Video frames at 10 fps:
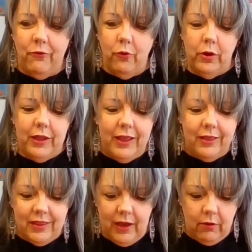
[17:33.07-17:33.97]
Wherefore to
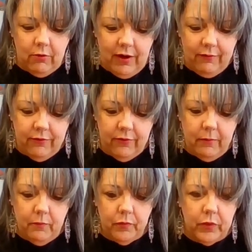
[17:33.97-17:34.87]
get that crap
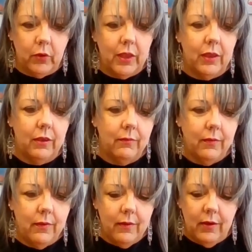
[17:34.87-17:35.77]
from? Okay,
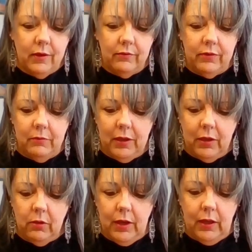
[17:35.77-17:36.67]

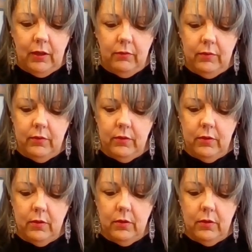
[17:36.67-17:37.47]
flamingo legs.